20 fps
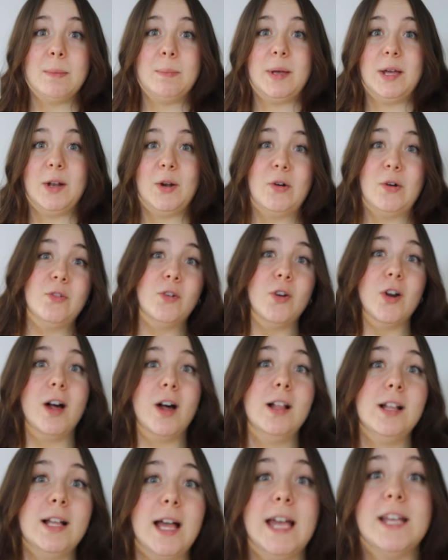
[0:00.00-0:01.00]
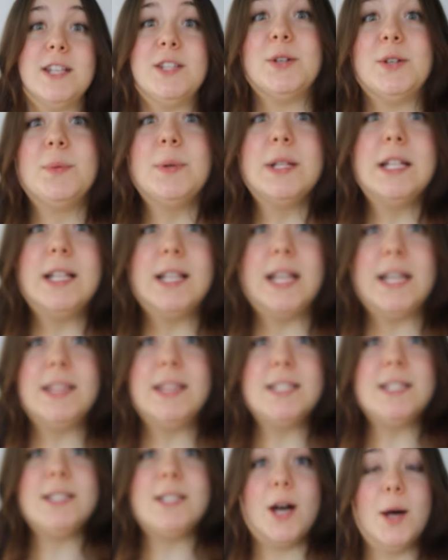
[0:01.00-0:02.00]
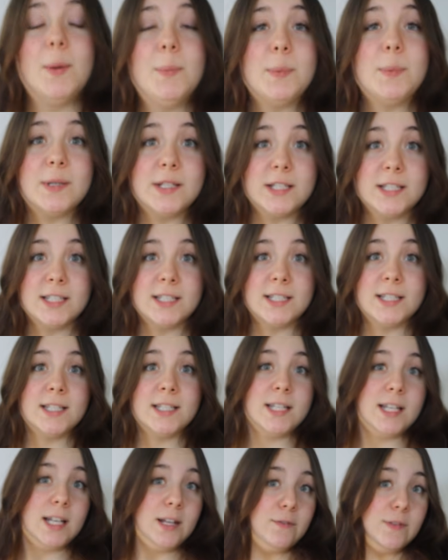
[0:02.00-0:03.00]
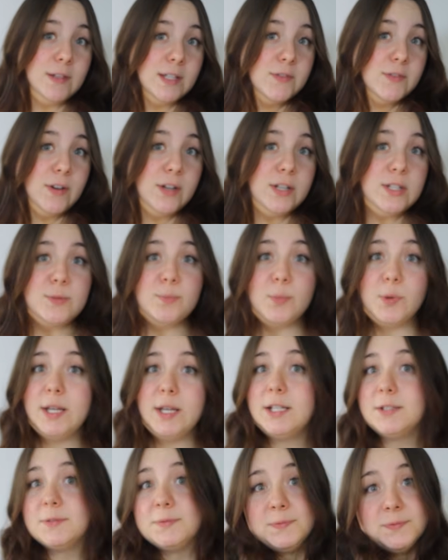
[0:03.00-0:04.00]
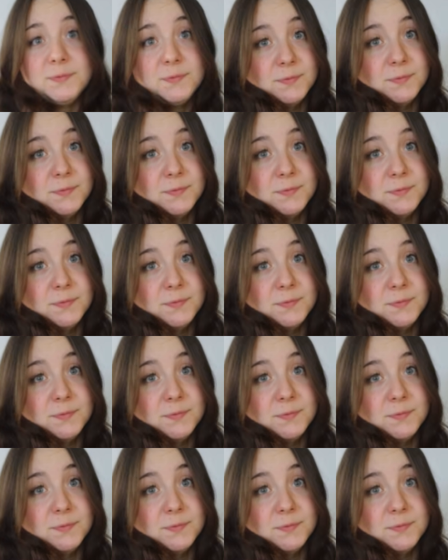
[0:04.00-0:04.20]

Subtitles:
But overall, I do really like this top. It feels very spring.